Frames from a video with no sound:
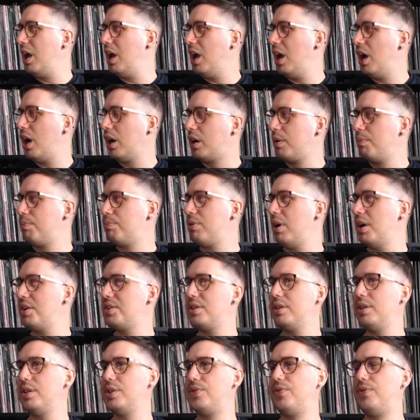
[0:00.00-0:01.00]
a compressor
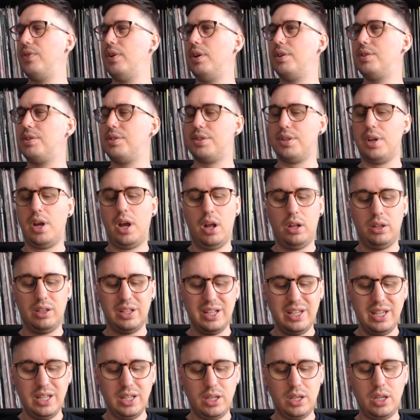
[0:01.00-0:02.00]
that's versatile,
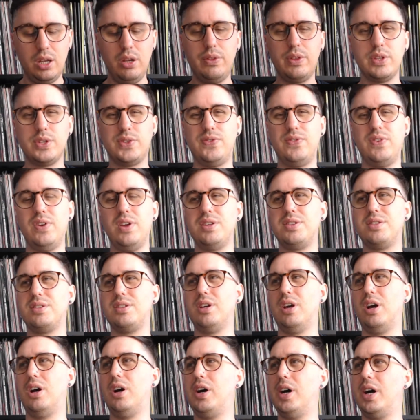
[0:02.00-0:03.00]
an EQ that's
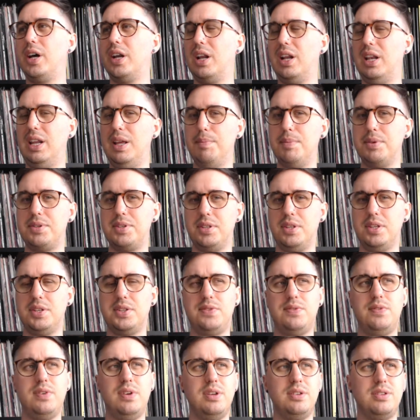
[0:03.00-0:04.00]
versatile, and a limiter that's
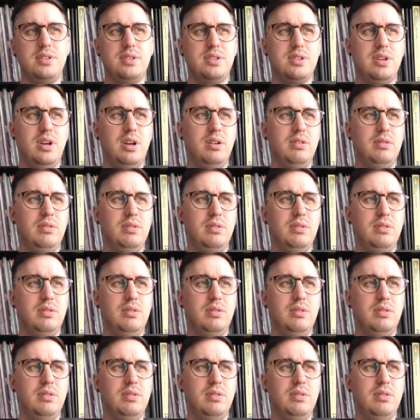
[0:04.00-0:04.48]
versatile.